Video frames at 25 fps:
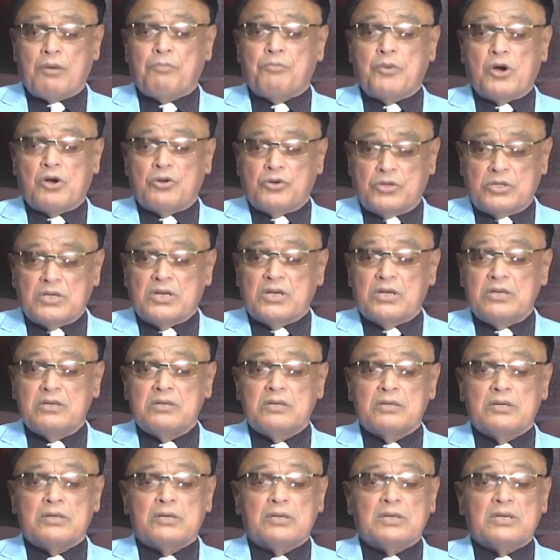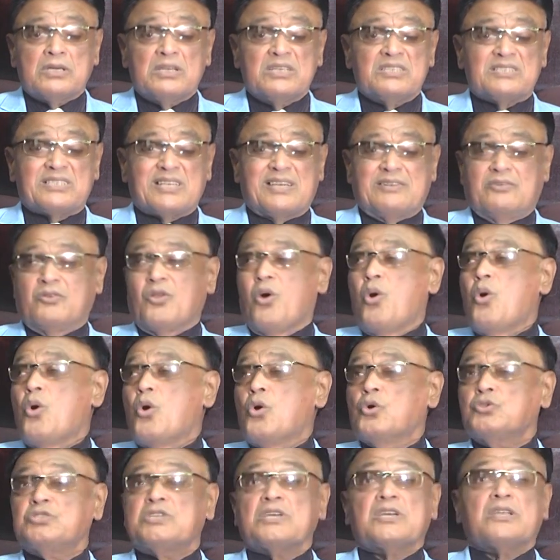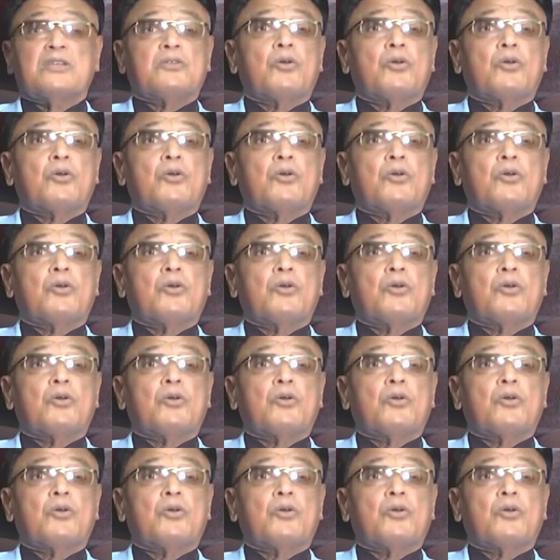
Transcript: about it. He said, no, Jay,